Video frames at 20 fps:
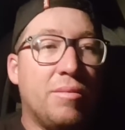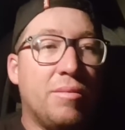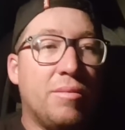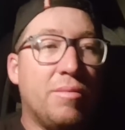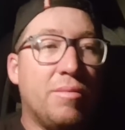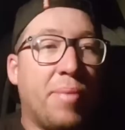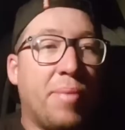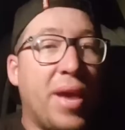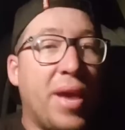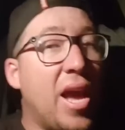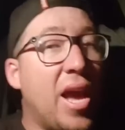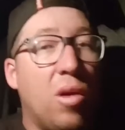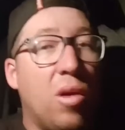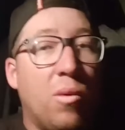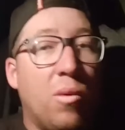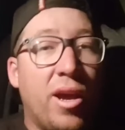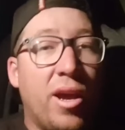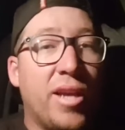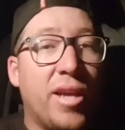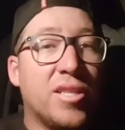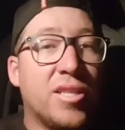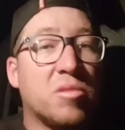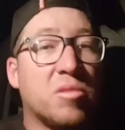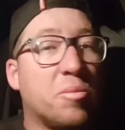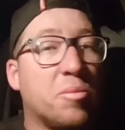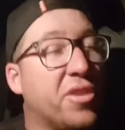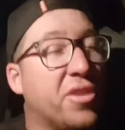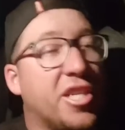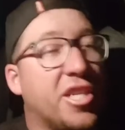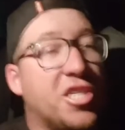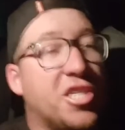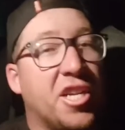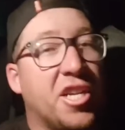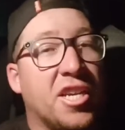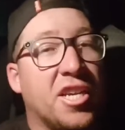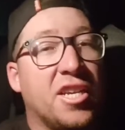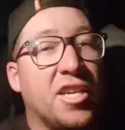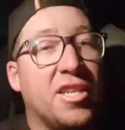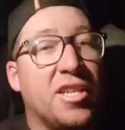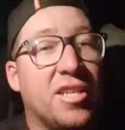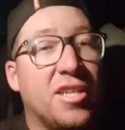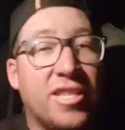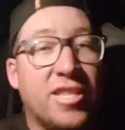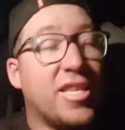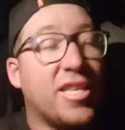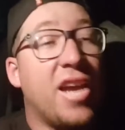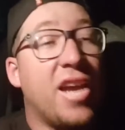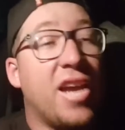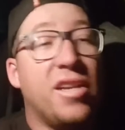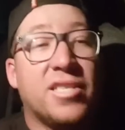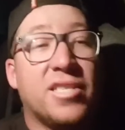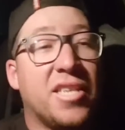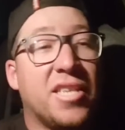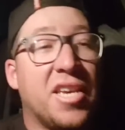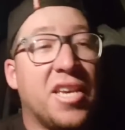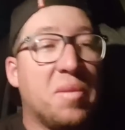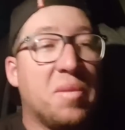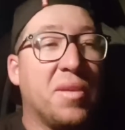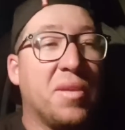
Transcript: power-wise, it was pretty shitty. It sounded sick,